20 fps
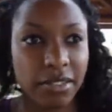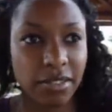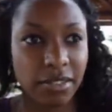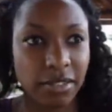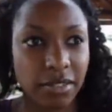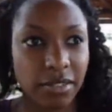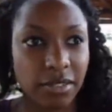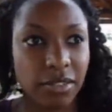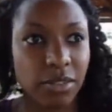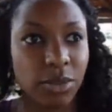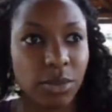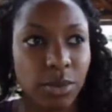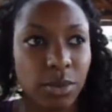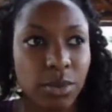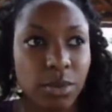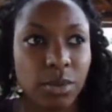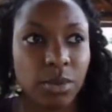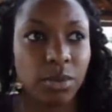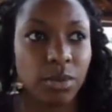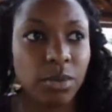
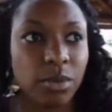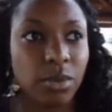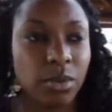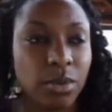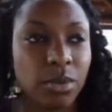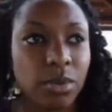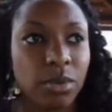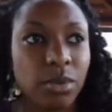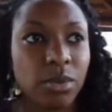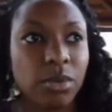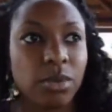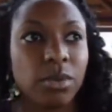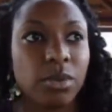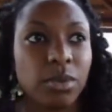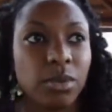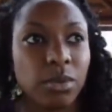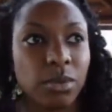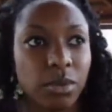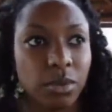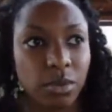
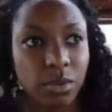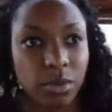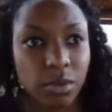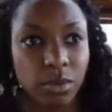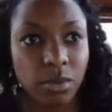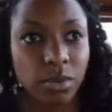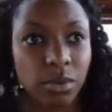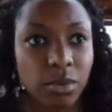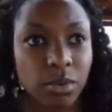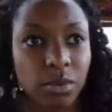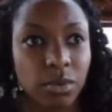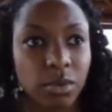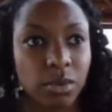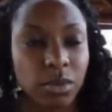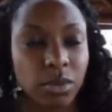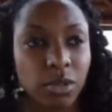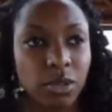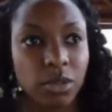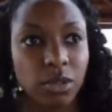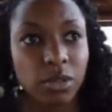
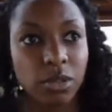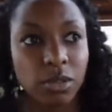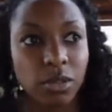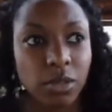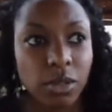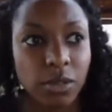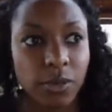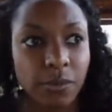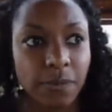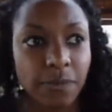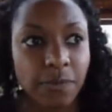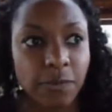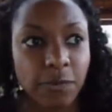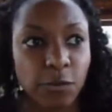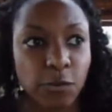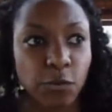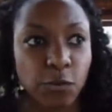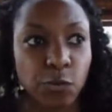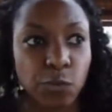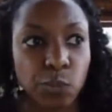
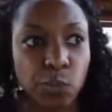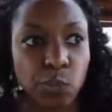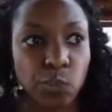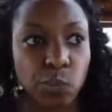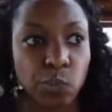(no one is talking)